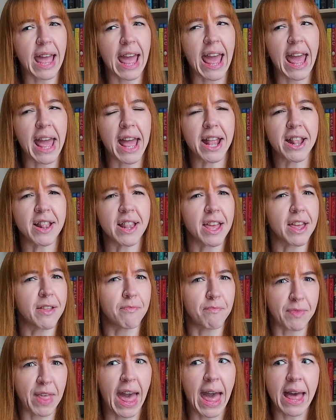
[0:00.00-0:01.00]
and
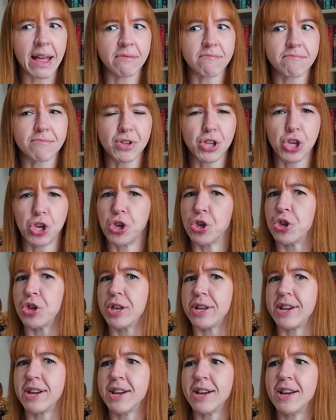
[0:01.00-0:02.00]
that
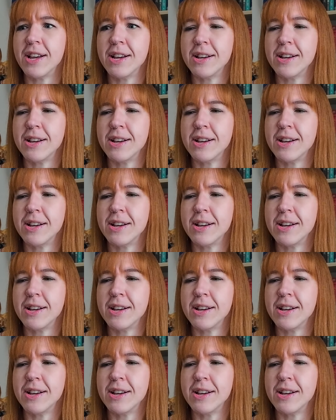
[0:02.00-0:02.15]
could